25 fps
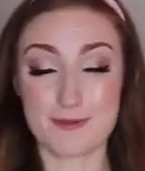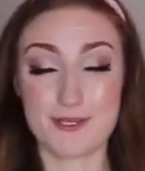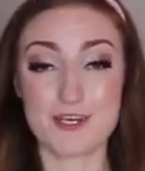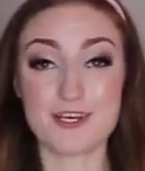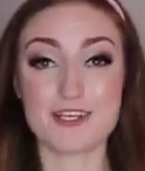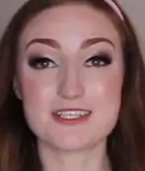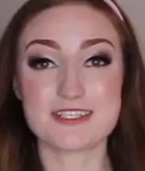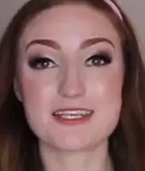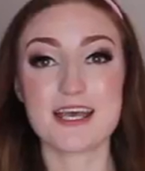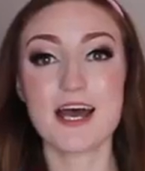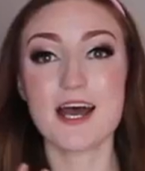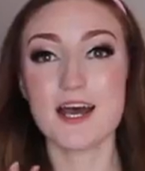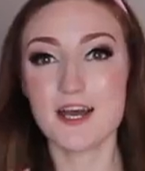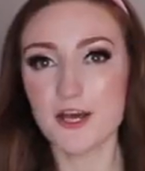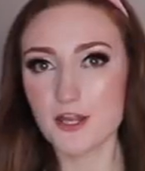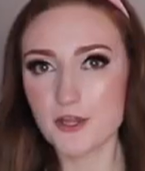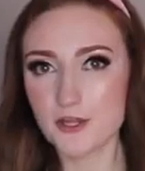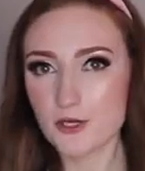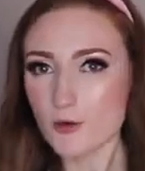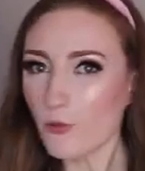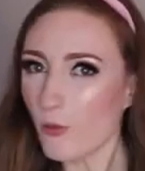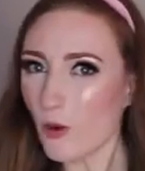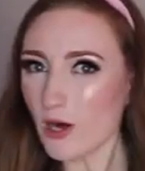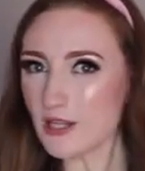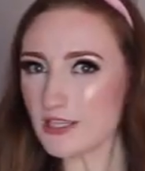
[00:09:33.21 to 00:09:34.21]
because
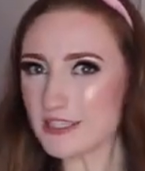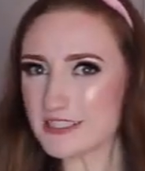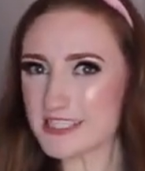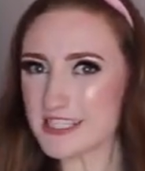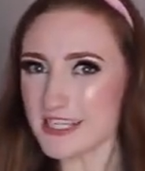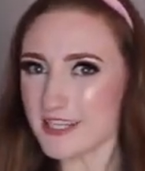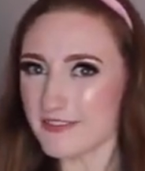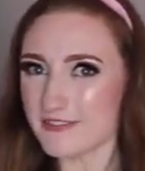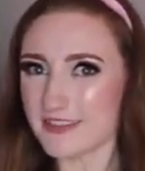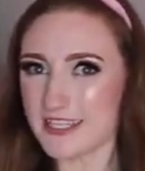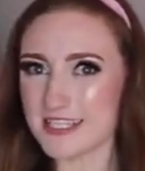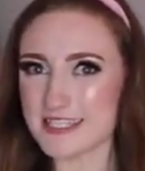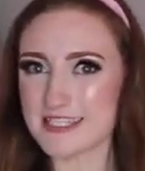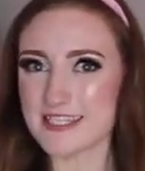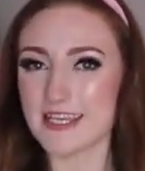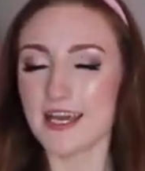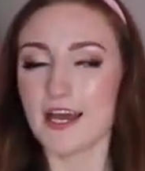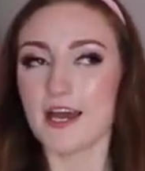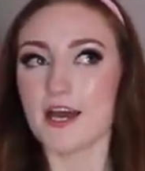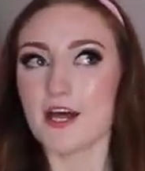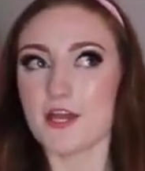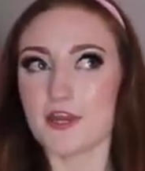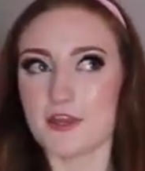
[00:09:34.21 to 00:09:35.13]
the quality of this